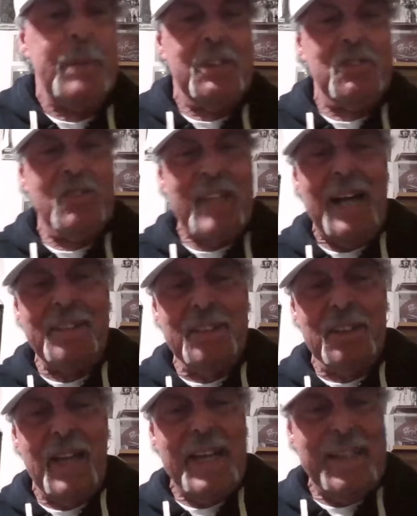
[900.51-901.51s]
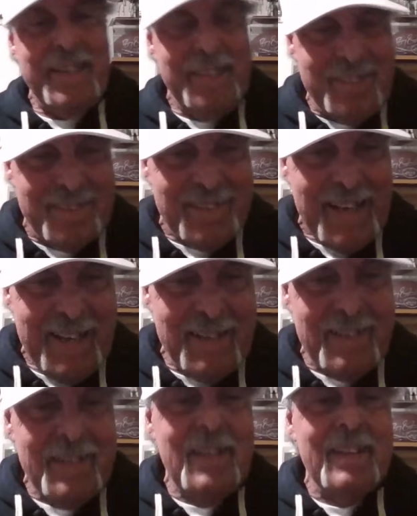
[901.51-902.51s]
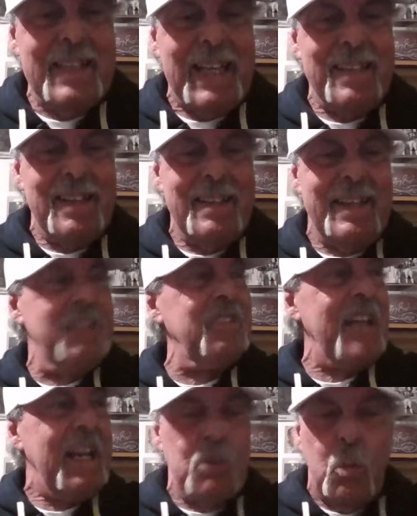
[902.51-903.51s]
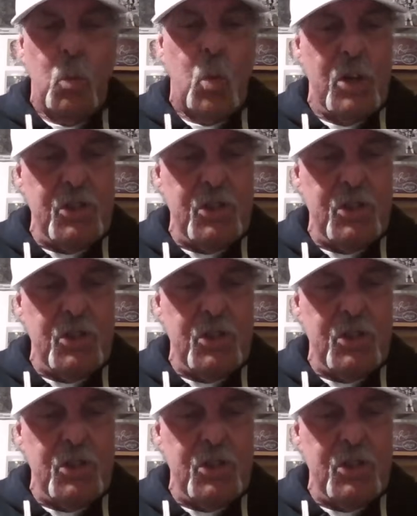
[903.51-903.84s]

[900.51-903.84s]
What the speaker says: it sounded like he said that the Knicks had the worst